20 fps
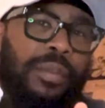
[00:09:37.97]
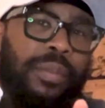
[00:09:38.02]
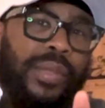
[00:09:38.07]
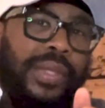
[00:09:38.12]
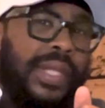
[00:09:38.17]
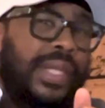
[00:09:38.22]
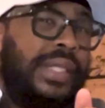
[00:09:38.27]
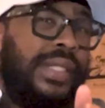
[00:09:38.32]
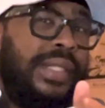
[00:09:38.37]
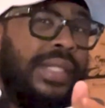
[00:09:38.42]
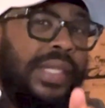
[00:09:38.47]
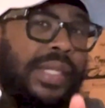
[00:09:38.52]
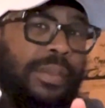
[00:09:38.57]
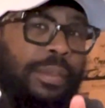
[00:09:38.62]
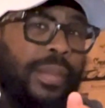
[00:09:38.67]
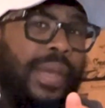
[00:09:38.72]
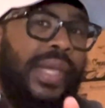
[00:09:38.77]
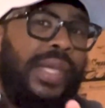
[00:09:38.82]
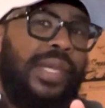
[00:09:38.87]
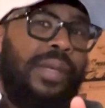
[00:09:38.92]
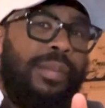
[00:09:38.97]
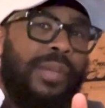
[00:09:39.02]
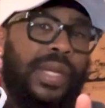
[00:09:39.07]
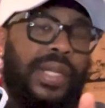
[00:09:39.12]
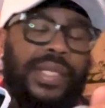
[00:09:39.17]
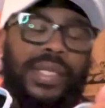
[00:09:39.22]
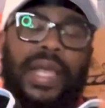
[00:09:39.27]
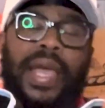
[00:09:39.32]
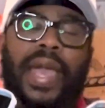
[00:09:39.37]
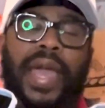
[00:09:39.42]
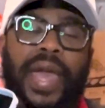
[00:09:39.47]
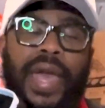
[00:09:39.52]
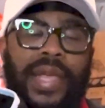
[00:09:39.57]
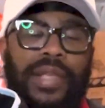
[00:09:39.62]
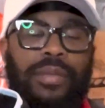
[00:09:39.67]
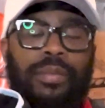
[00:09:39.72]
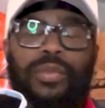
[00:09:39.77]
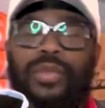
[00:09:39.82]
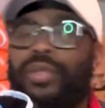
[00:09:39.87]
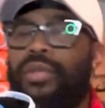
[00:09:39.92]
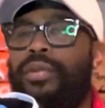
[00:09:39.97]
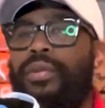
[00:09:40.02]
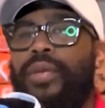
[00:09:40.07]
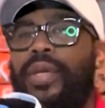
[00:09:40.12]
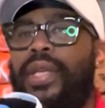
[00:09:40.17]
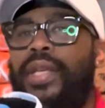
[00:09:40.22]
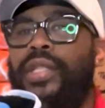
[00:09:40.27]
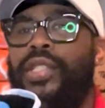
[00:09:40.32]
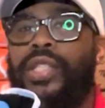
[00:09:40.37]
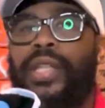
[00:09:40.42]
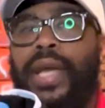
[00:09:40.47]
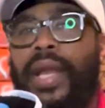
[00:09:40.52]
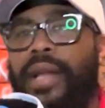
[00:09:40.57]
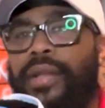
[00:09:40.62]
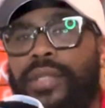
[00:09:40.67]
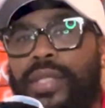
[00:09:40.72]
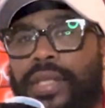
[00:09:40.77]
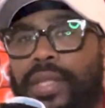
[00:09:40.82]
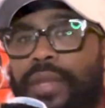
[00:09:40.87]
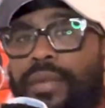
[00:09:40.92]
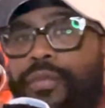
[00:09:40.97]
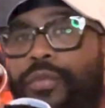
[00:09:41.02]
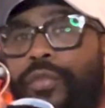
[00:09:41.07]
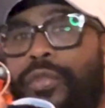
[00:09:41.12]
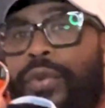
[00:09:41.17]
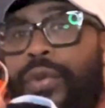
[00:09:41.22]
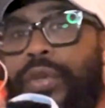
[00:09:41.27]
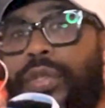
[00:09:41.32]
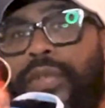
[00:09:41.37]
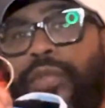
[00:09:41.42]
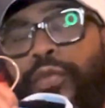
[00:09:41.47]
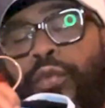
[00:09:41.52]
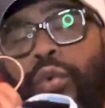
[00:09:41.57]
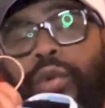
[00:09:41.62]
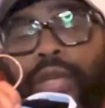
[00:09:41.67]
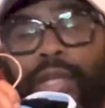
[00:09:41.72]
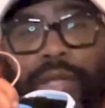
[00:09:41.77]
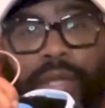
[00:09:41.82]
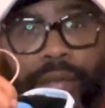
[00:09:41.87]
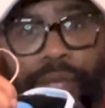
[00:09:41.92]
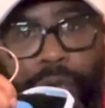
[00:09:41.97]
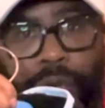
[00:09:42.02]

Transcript: but they did make it because I asked them to, and shout out to them for delivering